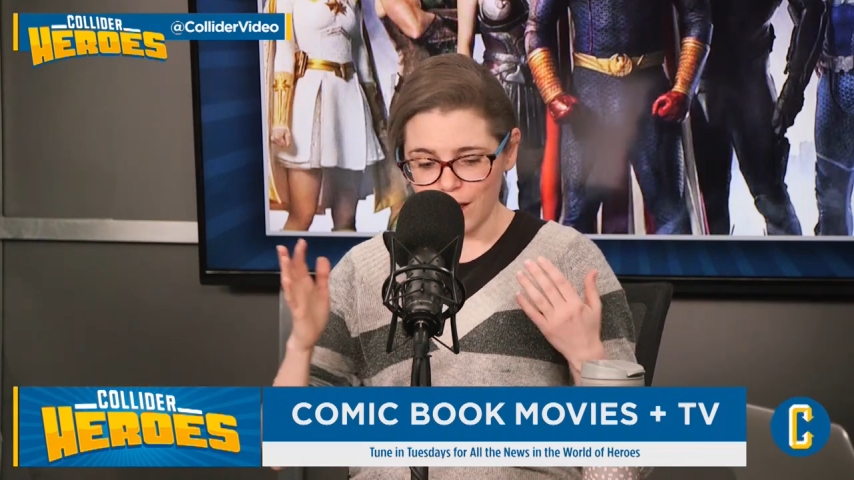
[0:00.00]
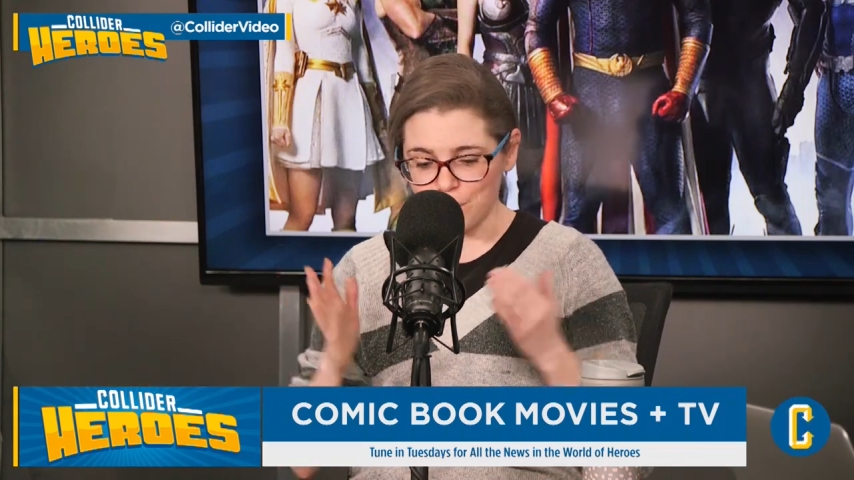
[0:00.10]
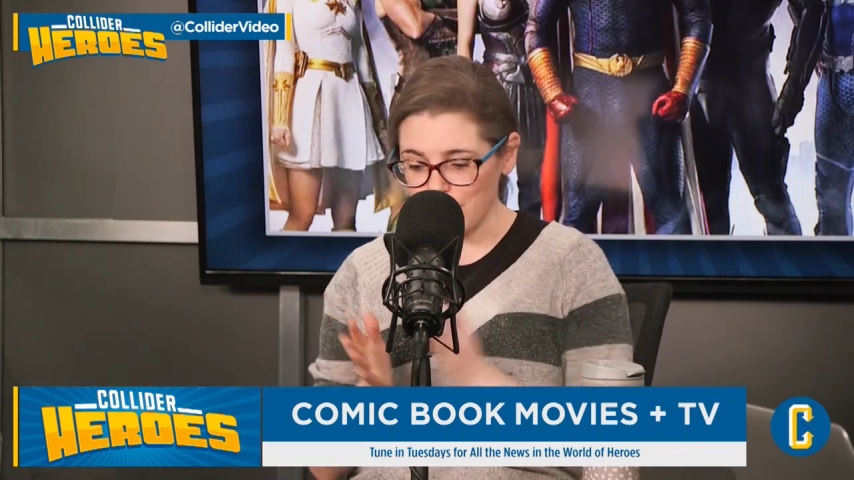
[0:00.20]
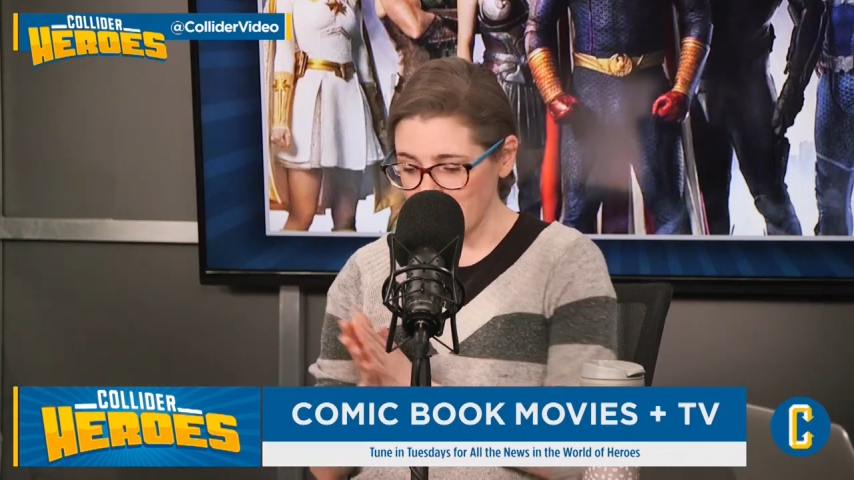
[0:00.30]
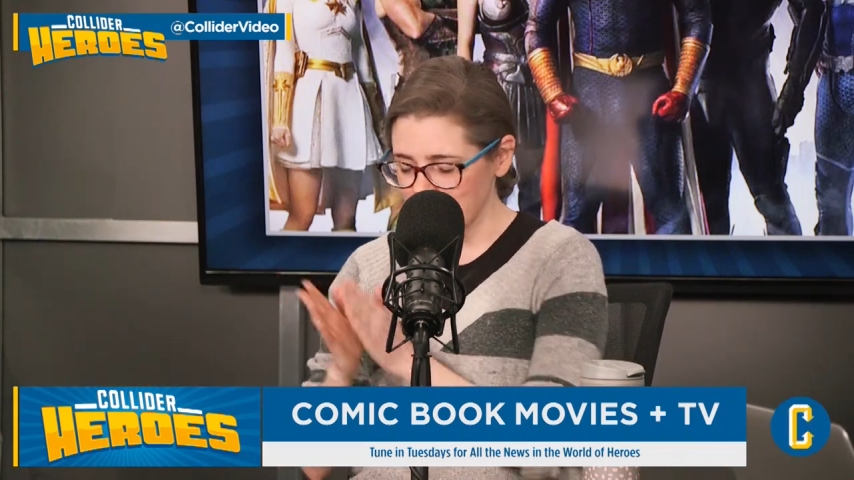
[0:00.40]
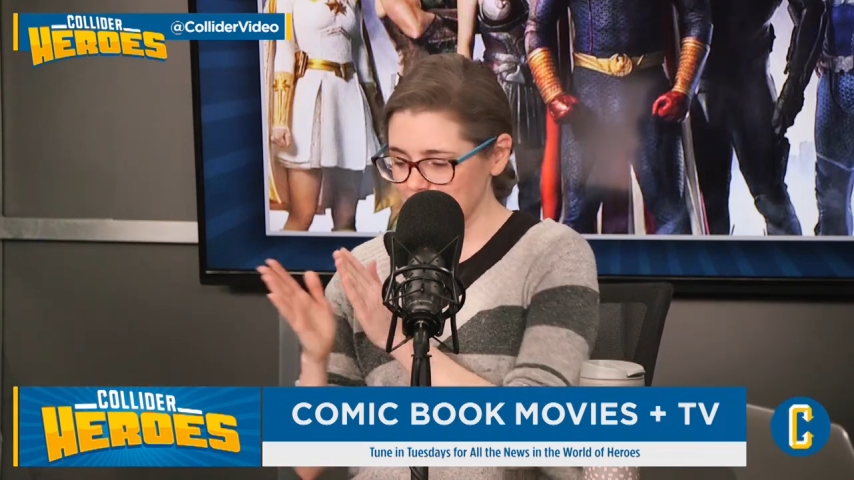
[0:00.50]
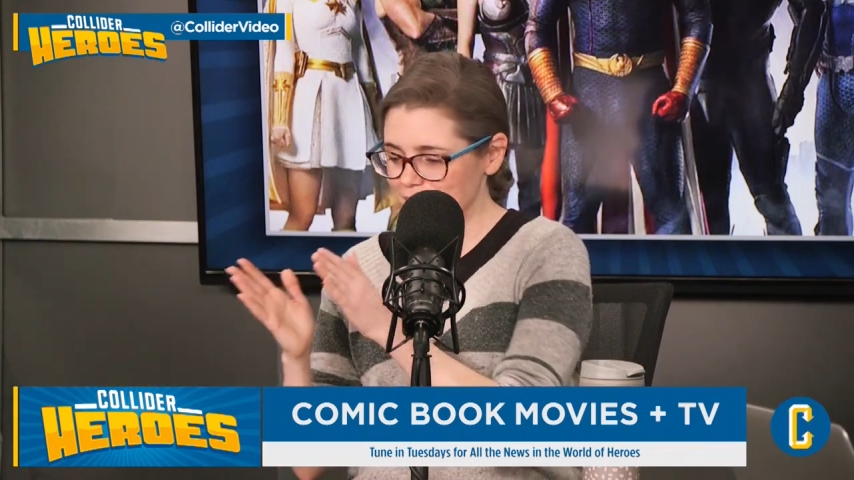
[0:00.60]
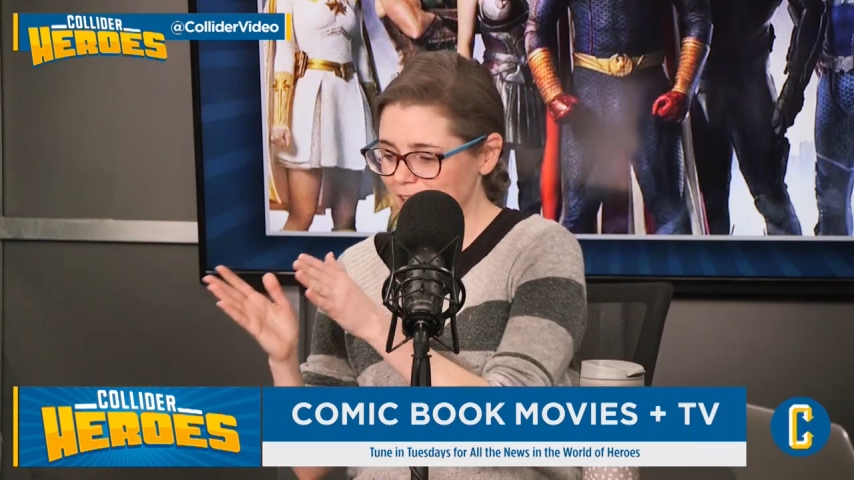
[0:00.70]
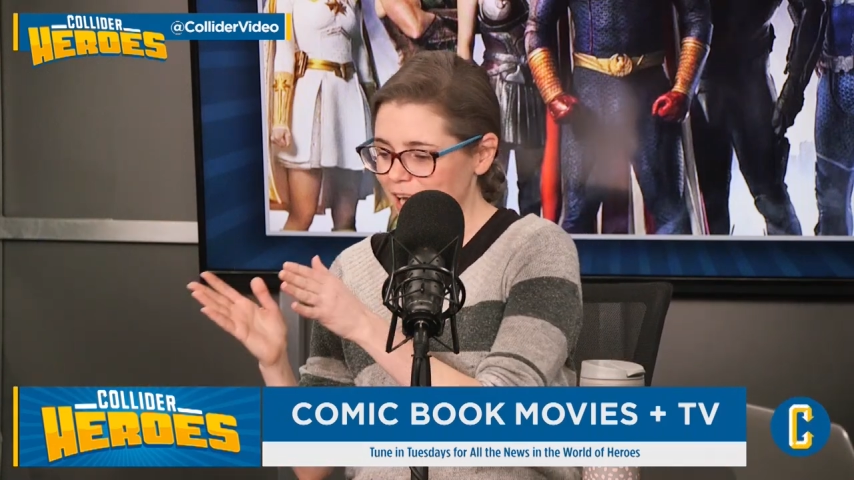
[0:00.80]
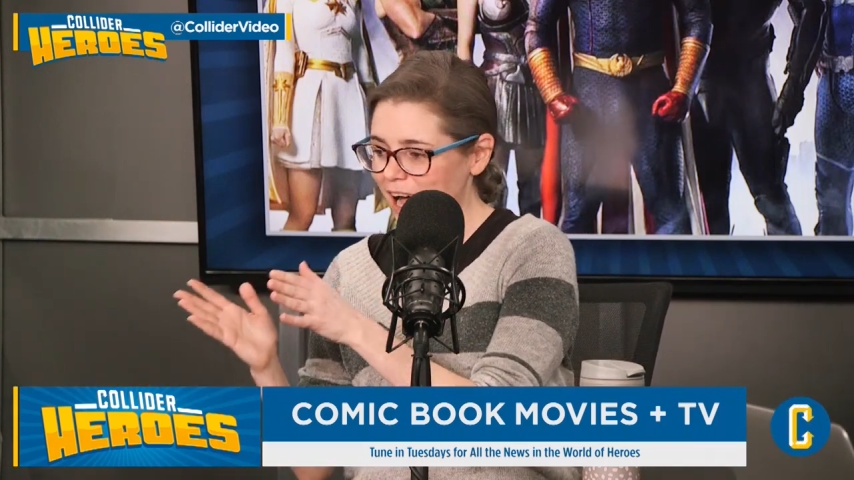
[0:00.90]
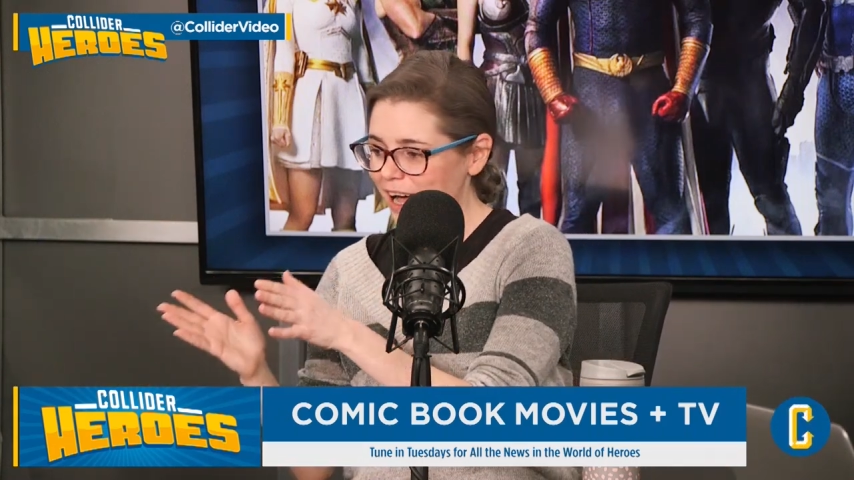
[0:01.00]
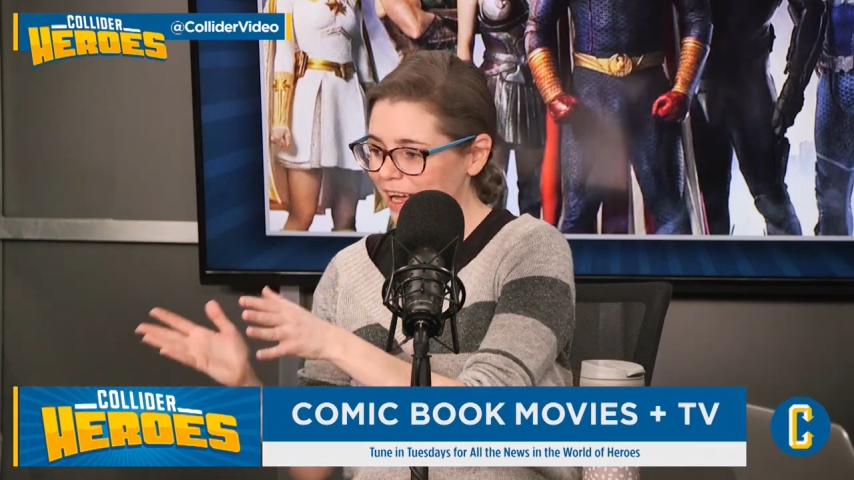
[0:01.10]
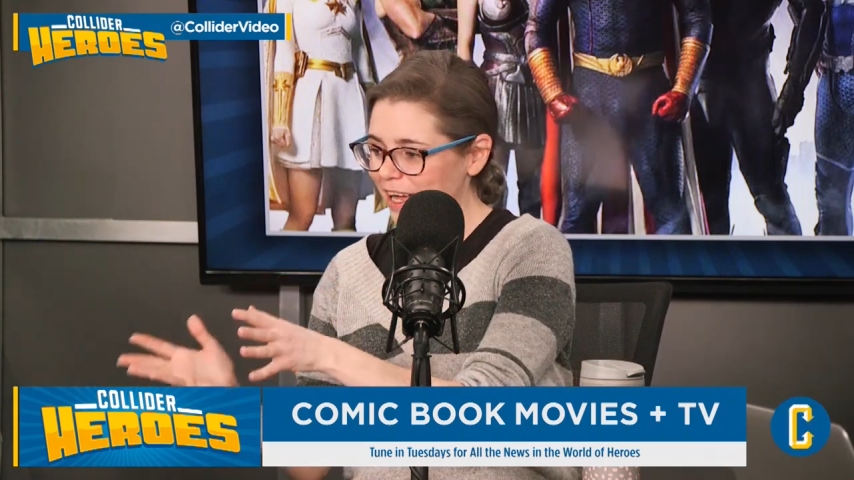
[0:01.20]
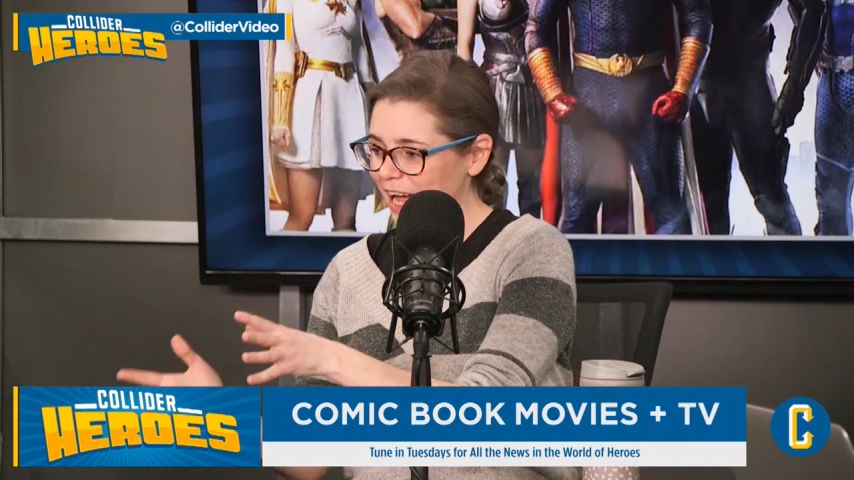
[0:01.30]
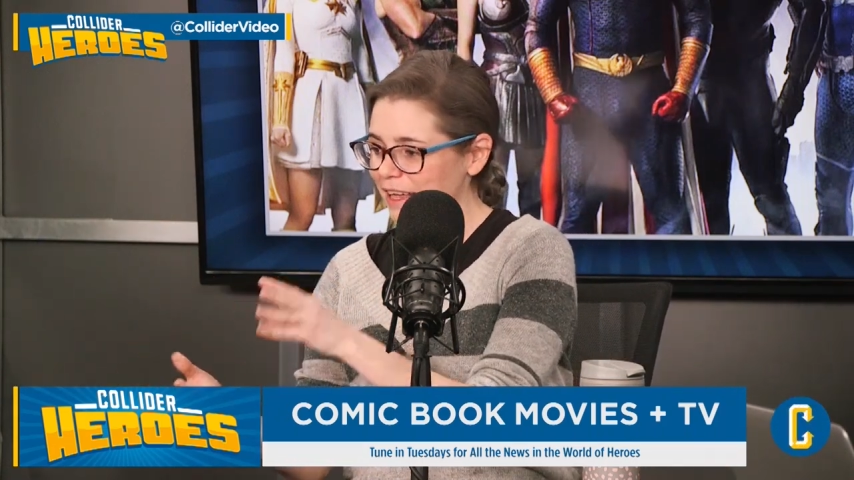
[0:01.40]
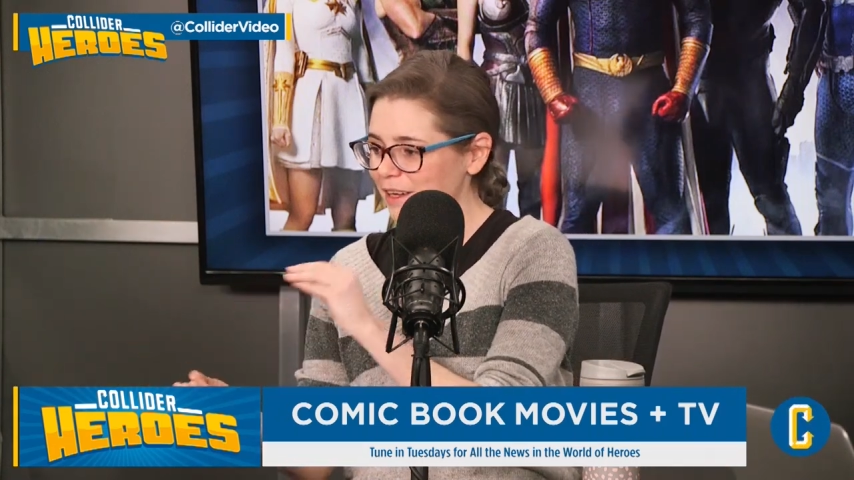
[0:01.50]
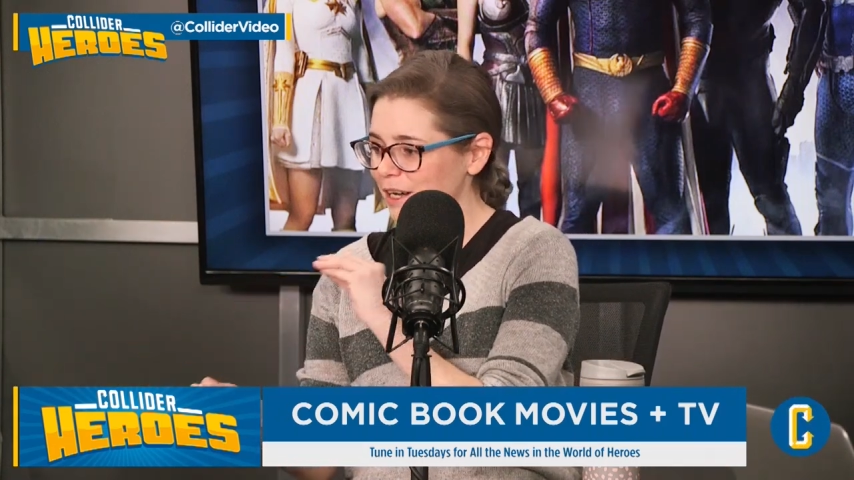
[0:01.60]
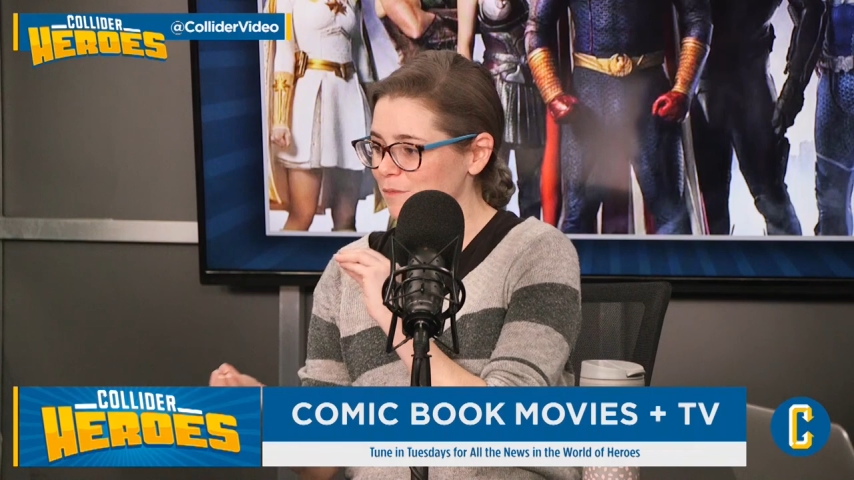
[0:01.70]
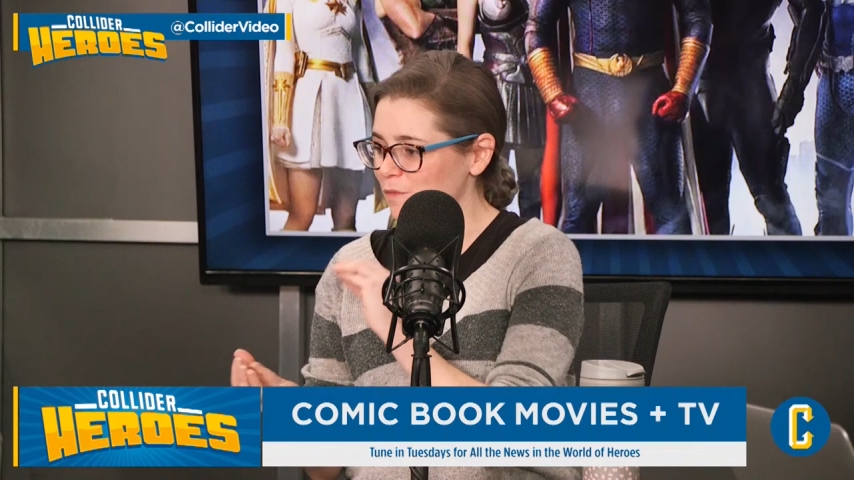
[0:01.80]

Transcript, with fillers: but uh, I uh,